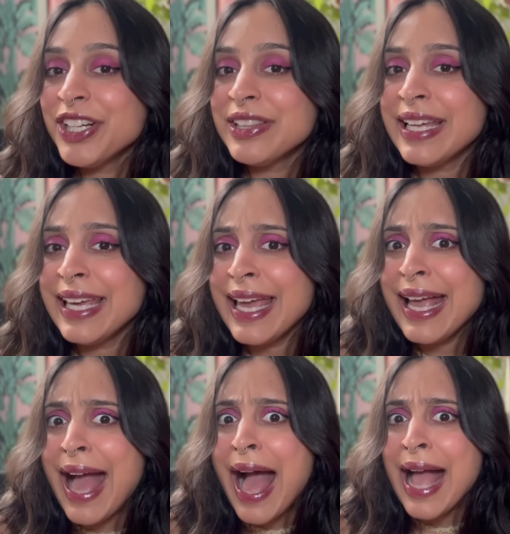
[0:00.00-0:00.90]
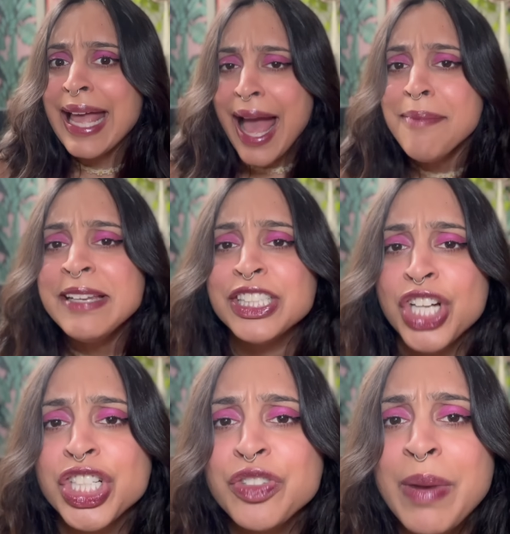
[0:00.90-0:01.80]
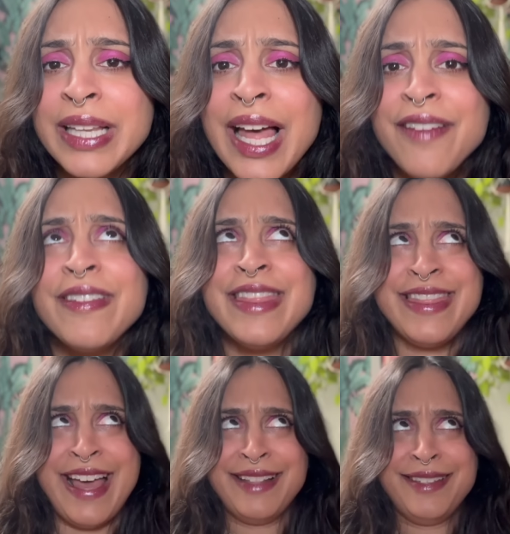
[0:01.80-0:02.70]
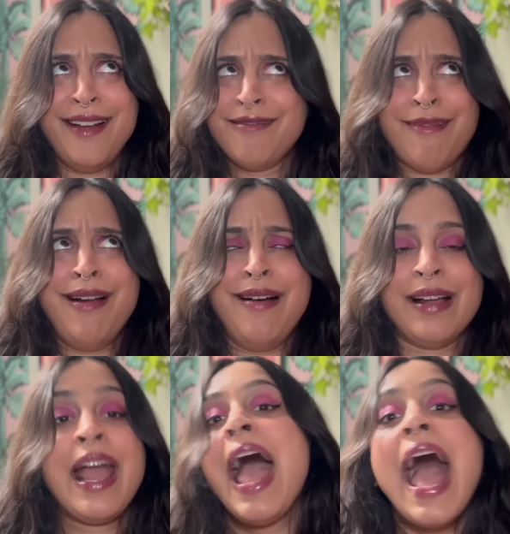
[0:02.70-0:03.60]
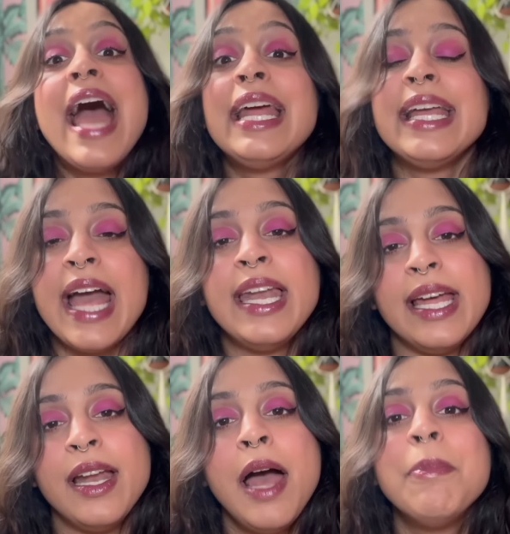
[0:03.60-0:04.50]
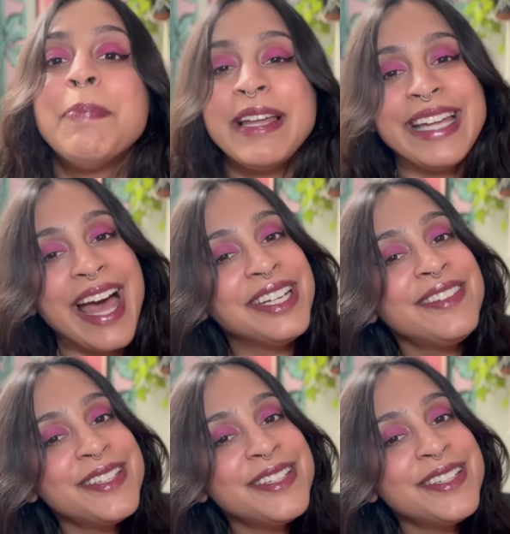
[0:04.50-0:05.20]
you're thinking, I am in charge of my life, and that's not wrong. And I get it. But by the end of